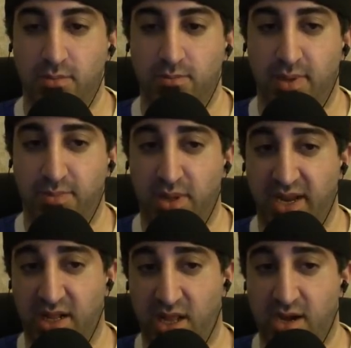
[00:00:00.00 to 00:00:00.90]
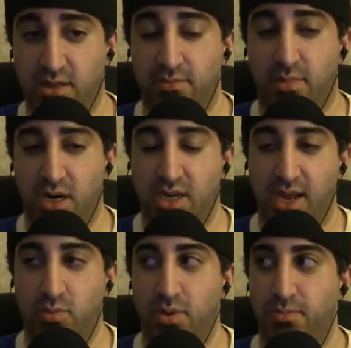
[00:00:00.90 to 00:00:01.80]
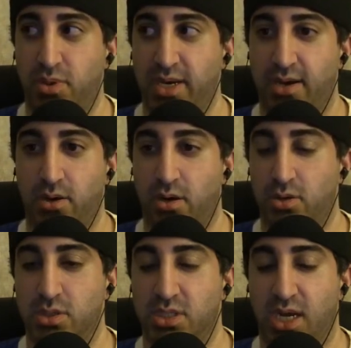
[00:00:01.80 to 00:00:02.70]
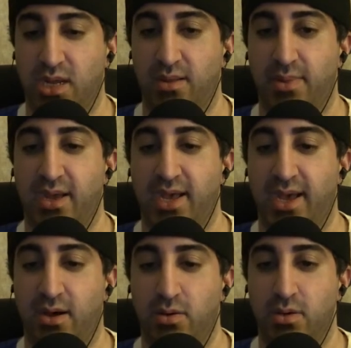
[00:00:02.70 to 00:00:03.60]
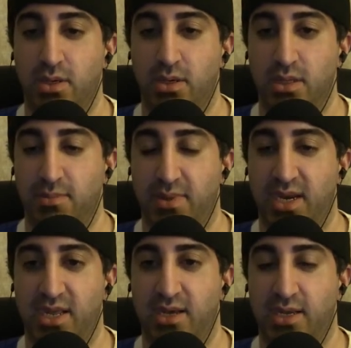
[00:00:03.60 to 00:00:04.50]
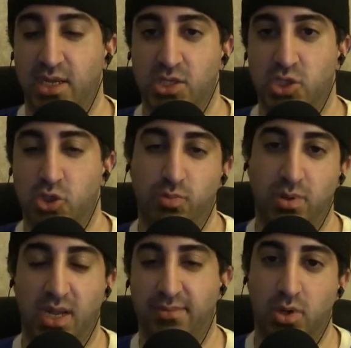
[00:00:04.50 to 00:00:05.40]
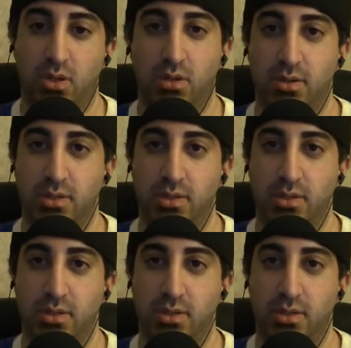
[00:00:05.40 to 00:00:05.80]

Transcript: people like Lachlan Markay would put out articles talking about how the media is super liberal